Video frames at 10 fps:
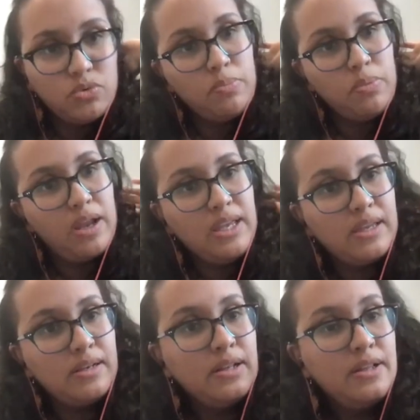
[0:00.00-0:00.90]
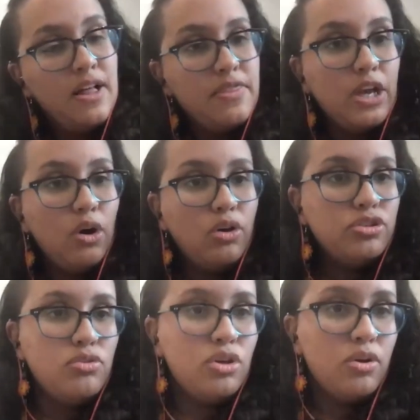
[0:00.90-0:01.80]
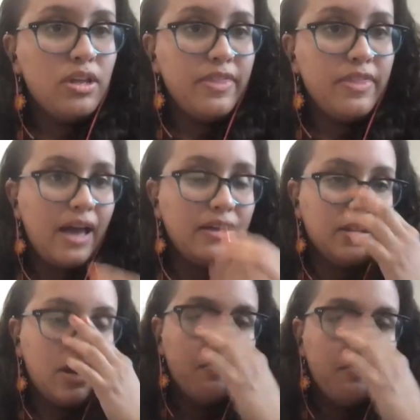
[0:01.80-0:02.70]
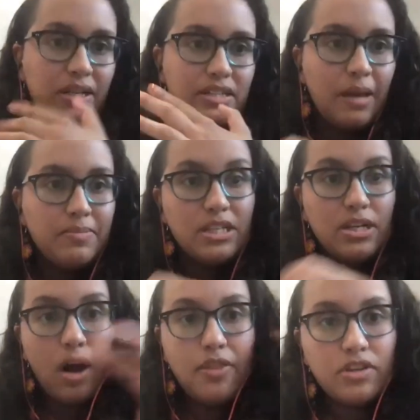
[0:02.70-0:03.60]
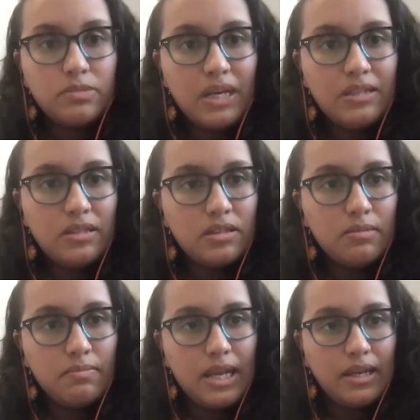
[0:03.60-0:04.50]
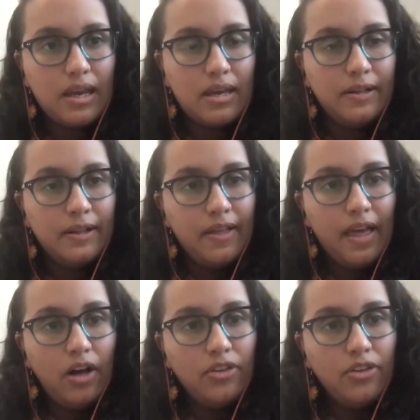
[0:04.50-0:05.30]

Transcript: were brought in. They also noted that there have been attempts in other spaces to mitigate health